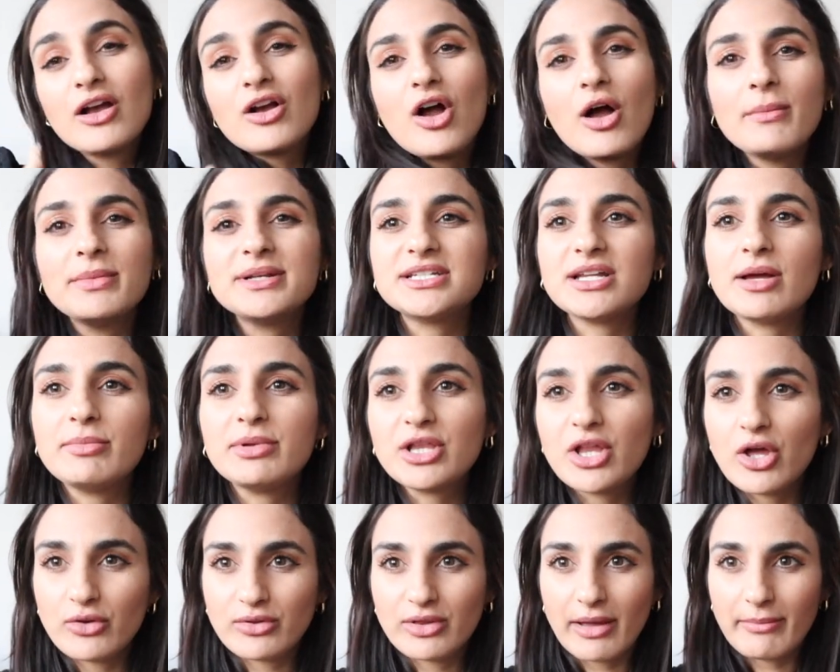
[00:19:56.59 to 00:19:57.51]
Comment down
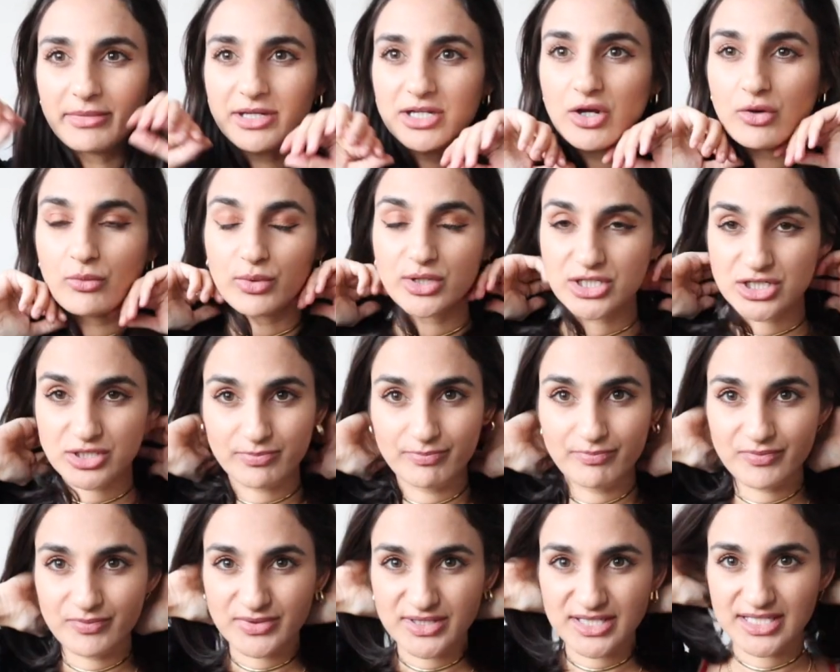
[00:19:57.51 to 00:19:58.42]
below. Let me know which
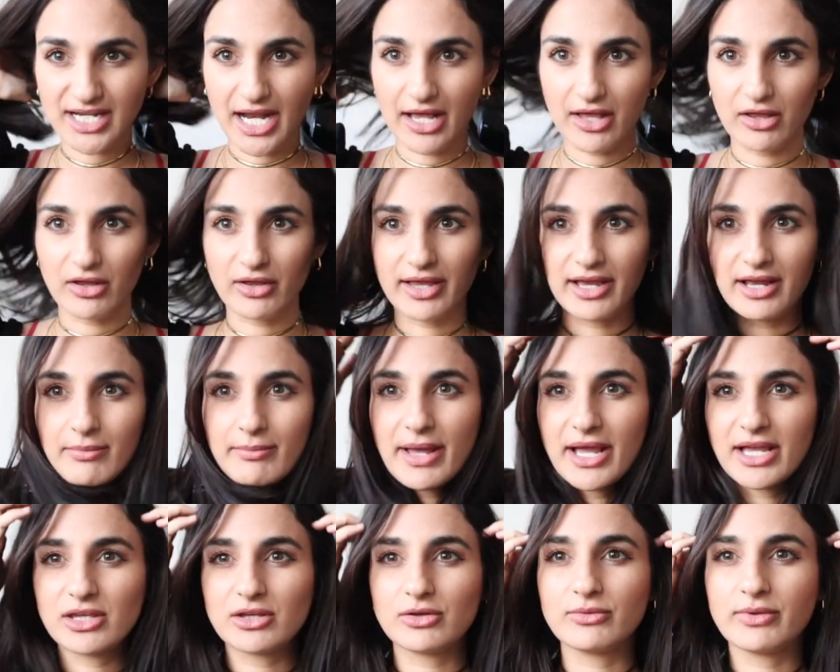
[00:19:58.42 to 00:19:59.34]
style
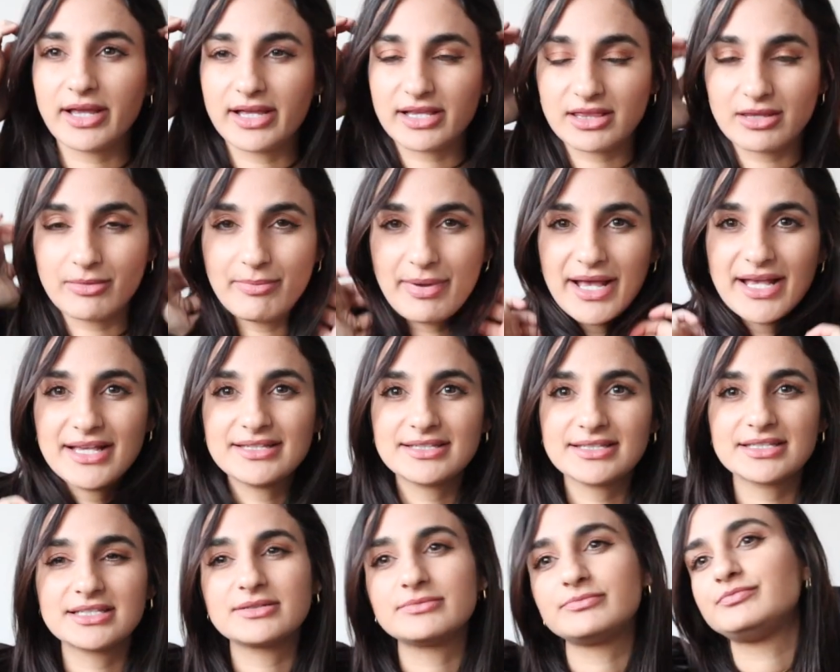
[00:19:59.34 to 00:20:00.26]
handbag you like the
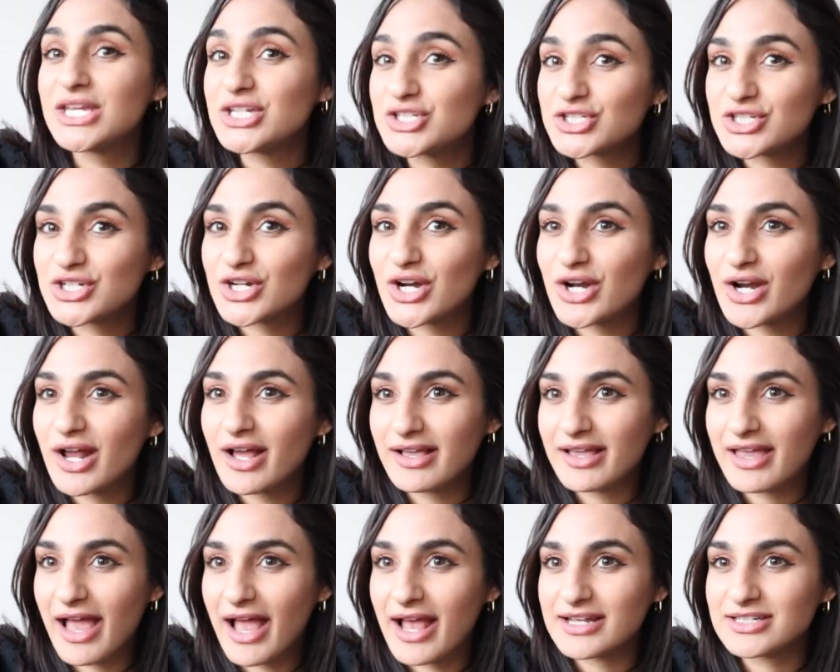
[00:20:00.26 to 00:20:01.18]
best. Be sure
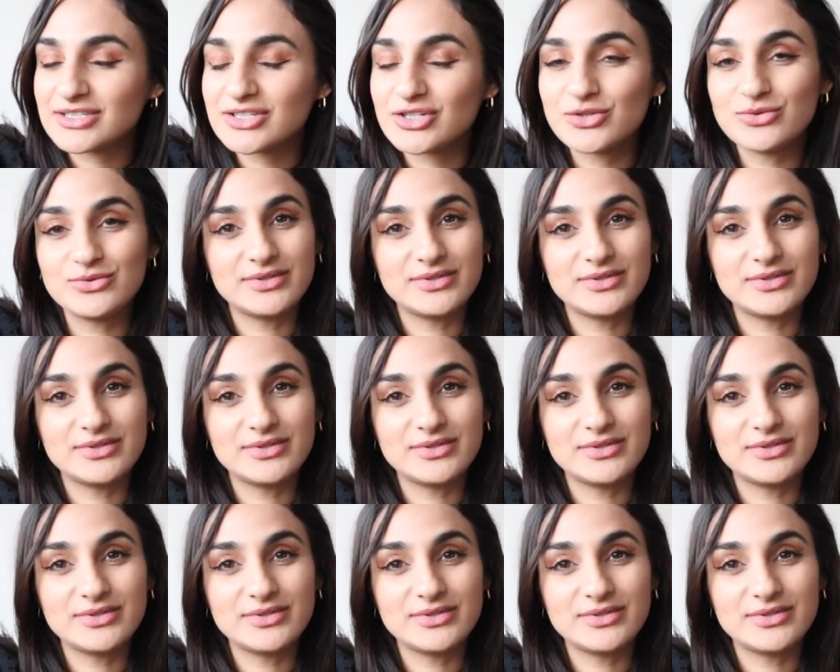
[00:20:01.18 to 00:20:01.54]
again to